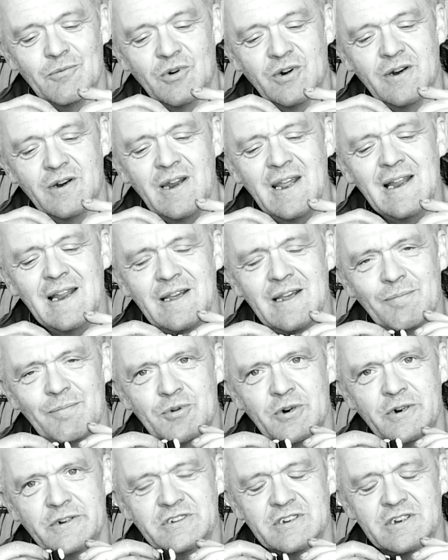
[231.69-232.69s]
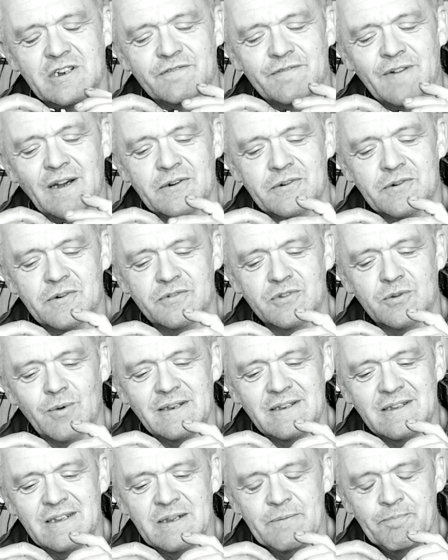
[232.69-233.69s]
We're nearly approaching a factor of
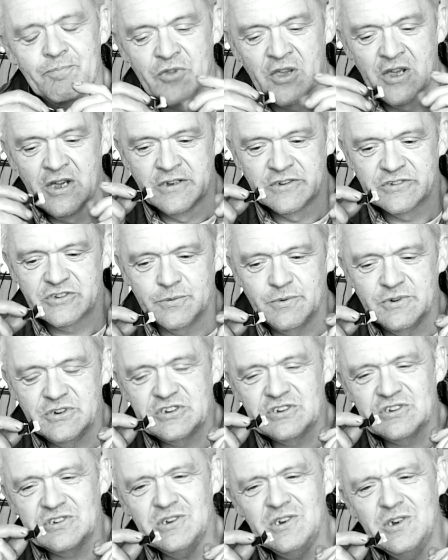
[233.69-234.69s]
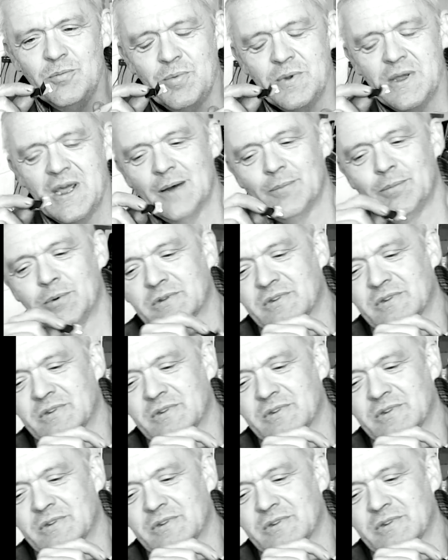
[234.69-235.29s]
20. So we should be able